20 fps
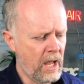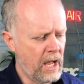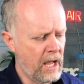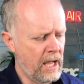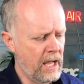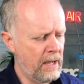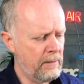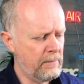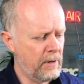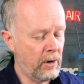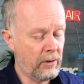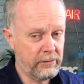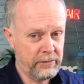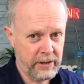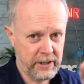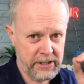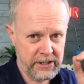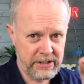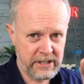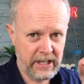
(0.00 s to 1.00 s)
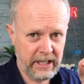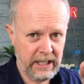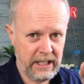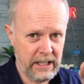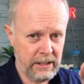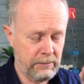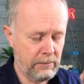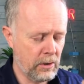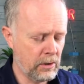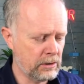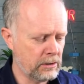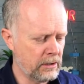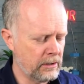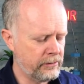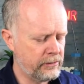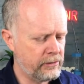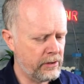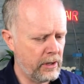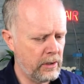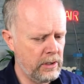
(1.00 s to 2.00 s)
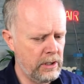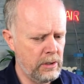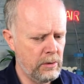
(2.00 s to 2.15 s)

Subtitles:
of the C model. So